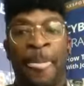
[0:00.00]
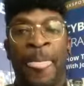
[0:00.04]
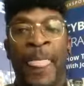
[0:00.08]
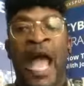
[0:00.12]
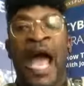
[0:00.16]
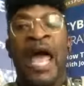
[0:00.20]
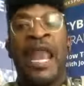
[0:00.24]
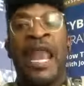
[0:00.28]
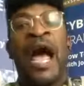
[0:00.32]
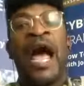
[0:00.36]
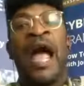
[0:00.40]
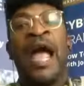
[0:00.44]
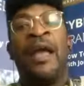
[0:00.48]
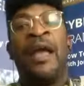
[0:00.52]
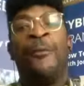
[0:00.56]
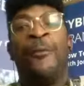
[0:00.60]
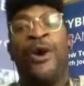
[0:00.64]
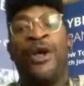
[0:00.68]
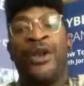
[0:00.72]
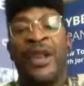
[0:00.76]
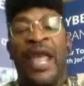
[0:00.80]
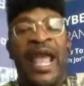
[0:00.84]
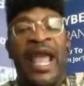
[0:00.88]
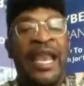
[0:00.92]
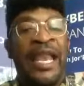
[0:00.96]
And I
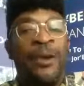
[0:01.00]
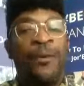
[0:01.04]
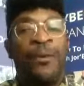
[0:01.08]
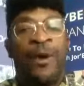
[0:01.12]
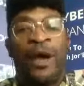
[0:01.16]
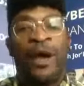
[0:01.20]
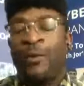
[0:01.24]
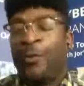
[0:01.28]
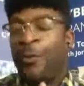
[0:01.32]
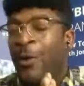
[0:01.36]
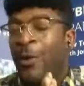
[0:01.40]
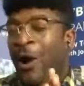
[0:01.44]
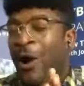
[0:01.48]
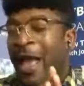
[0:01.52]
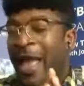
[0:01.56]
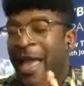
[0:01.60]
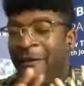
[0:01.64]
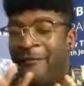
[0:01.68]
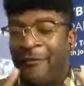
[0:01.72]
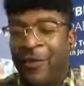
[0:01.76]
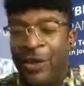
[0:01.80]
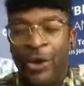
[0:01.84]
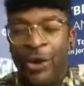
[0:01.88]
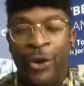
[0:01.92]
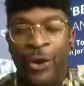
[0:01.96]
want anyone,
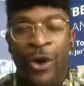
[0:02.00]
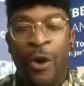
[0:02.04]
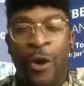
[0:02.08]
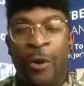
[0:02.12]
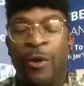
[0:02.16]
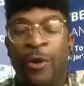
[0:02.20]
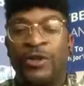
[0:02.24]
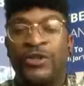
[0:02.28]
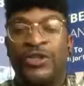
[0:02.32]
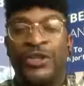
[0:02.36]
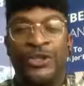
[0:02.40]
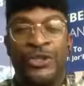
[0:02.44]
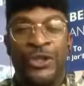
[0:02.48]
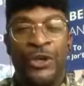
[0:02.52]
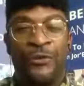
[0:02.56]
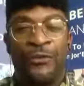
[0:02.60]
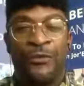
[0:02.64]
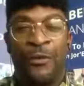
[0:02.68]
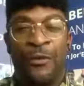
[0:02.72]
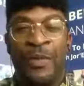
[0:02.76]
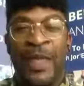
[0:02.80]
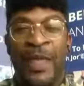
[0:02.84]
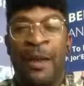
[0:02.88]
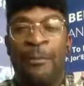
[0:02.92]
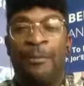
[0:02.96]
whatever you go on to do
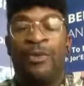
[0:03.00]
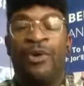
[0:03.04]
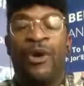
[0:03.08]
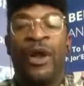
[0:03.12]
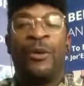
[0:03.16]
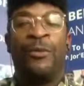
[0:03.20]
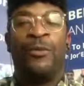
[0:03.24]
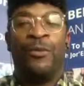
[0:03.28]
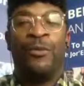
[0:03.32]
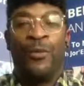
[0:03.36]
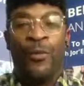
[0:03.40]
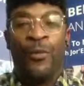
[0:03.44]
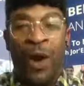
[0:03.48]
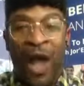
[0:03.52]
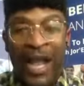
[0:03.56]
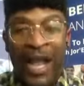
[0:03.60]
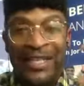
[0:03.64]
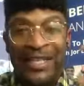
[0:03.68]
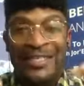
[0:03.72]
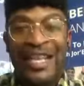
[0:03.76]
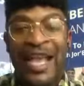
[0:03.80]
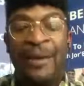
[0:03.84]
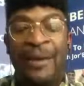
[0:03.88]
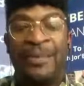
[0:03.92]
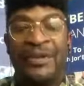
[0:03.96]
from that point, why
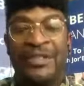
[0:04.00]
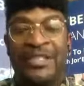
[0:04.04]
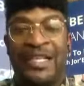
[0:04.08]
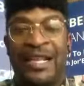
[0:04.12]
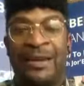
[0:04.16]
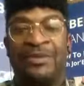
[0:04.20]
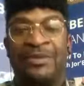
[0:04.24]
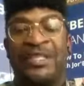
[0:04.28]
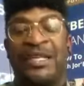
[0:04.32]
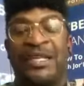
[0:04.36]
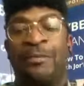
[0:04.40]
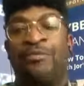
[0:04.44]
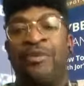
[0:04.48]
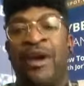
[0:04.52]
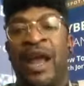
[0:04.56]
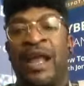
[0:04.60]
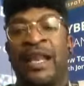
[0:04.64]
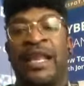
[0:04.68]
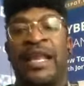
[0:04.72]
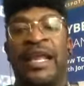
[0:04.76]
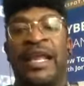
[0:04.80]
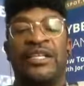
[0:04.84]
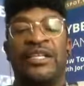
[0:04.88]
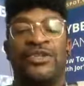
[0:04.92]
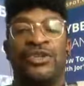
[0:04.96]
cyber celebrity
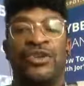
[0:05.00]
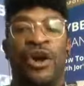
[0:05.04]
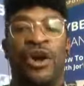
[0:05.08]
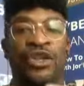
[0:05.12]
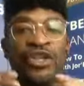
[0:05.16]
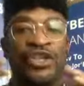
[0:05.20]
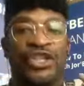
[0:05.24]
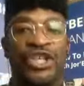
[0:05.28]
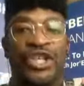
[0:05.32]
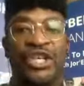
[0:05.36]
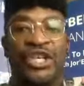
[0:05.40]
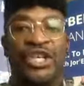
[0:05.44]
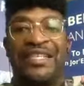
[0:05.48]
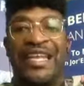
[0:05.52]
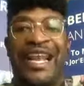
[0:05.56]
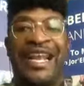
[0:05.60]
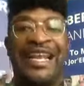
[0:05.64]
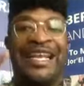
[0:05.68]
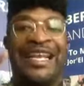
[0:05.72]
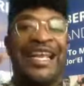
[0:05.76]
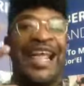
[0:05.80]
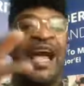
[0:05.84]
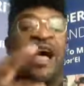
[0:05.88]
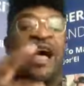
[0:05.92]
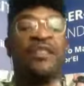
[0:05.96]
branding is not just a
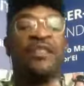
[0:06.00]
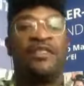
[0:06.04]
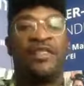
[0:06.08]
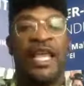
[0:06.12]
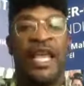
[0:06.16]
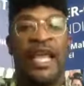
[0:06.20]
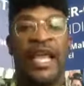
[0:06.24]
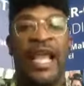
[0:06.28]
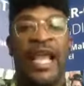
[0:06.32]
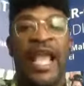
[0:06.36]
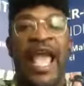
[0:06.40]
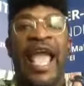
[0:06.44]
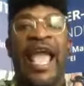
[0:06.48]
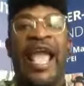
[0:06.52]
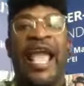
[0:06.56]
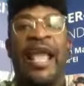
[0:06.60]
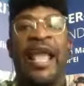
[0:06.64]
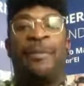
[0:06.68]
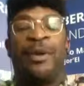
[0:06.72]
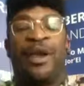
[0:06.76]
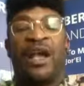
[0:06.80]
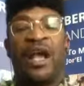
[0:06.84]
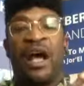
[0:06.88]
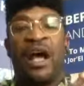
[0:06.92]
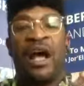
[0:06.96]
now thing, it
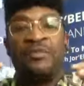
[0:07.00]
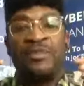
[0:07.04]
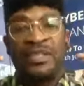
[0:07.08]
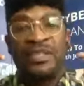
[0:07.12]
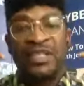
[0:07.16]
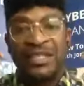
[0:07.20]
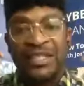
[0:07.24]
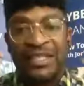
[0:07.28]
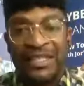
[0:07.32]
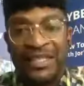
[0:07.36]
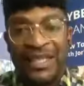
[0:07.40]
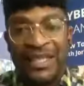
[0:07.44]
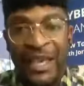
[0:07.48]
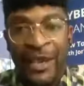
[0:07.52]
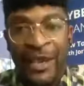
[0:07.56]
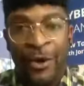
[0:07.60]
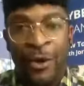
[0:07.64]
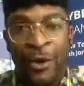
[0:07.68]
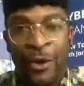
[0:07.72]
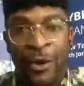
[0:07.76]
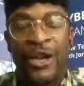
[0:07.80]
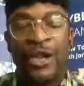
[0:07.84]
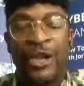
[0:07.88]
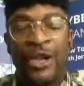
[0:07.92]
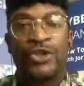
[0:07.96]
becomes a skill
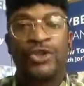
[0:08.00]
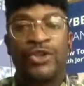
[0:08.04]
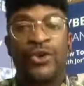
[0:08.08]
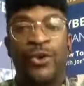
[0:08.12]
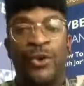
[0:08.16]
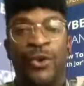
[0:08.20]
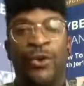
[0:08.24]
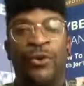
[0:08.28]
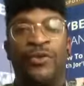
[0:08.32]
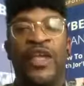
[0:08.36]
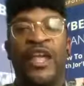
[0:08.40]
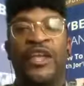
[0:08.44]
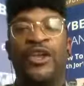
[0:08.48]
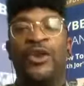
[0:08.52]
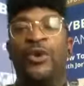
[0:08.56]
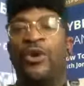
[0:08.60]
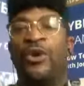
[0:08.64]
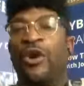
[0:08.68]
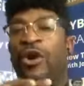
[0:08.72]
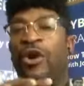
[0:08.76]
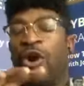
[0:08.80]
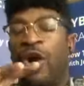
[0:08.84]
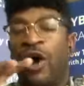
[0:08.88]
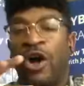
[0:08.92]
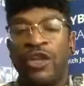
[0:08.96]
and a tool that you
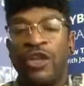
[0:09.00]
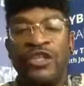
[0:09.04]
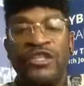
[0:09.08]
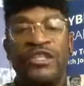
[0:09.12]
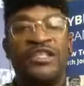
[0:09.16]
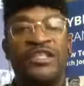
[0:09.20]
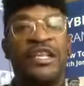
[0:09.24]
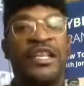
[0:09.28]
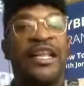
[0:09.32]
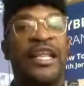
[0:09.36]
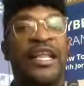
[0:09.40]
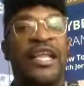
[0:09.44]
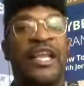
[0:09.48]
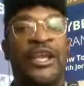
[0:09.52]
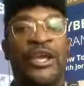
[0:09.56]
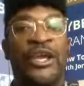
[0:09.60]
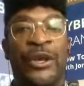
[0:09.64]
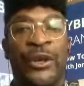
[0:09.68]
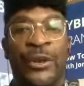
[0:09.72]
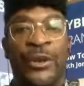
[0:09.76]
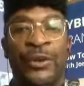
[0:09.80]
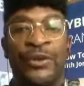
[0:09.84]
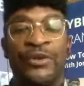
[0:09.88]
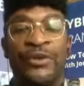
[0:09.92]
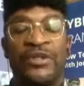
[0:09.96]
can constantly
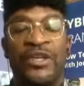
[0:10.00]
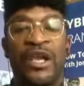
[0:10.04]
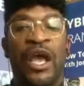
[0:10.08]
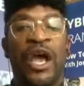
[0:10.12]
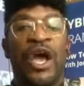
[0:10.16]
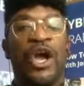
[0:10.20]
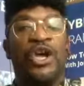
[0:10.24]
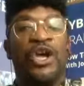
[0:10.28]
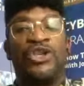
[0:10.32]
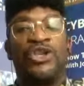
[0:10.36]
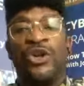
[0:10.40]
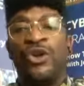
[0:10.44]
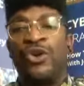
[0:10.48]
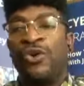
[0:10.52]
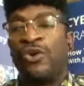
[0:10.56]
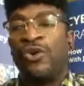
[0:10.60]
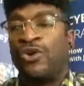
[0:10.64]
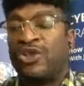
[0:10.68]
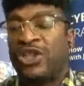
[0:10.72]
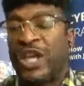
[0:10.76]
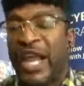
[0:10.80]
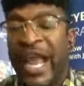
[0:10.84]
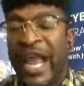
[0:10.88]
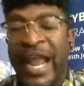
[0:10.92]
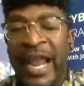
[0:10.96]
use to launch
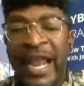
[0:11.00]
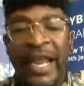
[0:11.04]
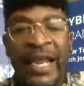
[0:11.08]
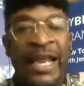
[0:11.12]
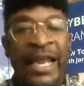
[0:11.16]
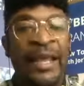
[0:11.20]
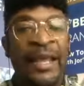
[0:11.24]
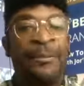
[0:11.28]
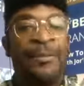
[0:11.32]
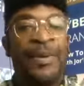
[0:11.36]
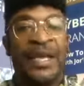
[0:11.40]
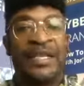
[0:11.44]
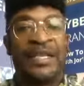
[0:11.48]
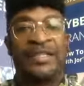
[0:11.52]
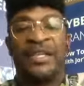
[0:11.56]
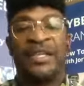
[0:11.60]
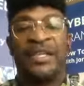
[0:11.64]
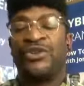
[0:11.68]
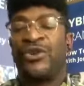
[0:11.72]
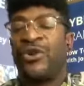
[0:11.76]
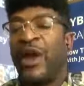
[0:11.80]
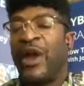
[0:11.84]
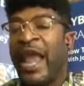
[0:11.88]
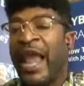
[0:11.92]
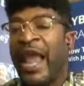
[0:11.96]
any business
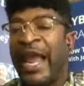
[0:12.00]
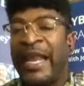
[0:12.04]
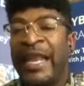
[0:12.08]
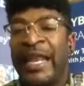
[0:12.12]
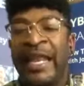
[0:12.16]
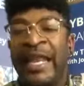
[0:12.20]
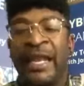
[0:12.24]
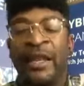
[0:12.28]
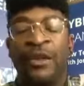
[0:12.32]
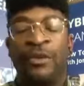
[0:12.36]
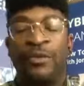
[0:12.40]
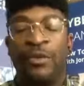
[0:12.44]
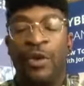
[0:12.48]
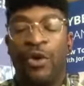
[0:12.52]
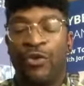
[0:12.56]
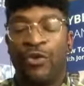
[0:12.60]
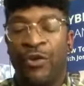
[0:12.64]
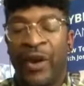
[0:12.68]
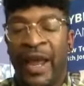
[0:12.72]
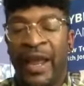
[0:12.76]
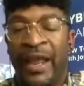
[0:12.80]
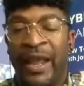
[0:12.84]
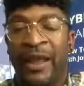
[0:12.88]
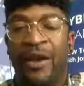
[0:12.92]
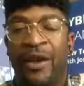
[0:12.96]
or
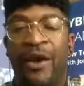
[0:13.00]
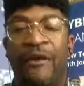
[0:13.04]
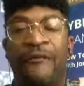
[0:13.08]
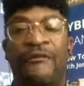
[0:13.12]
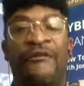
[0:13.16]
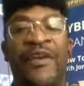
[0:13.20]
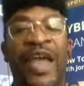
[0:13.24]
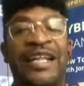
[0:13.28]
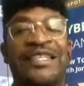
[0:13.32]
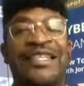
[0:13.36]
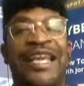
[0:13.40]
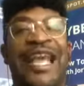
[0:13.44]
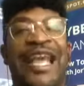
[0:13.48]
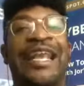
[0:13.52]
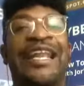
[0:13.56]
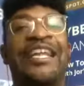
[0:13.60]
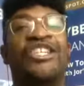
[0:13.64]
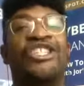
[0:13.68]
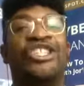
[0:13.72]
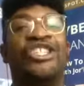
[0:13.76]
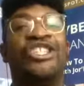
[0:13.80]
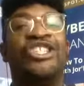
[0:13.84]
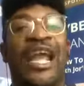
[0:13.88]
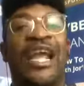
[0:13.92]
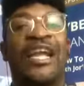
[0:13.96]
affect any
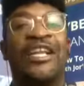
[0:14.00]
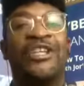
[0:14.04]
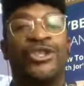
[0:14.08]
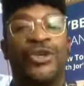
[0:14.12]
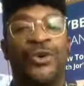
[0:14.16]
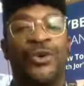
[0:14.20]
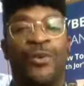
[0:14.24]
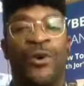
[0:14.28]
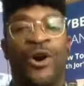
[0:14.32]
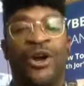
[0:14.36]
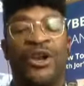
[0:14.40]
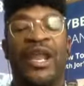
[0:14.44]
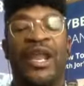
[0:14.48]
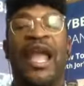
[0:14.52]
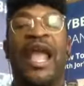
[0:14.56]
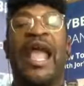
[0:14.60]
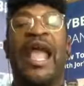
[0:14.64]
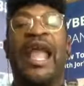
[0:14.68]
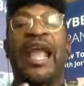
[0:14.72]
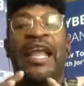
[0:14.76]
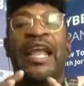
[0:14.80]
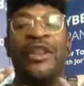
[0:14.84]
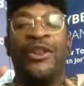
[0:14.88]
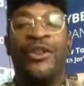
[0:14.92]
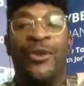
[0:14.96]
change you want
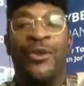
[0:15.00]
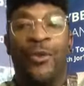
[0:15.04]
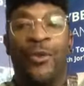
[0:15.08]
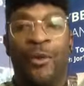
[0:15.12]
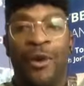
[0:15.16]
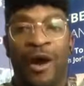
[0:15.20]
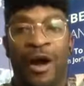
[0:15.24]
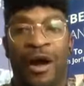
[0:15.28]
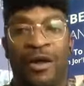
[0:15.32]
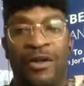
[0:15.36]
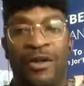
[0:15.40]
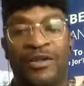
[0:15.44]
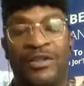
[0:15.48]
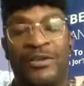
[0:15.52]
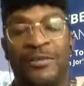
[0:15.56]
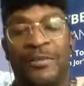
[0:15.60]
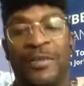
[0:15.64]
in the world.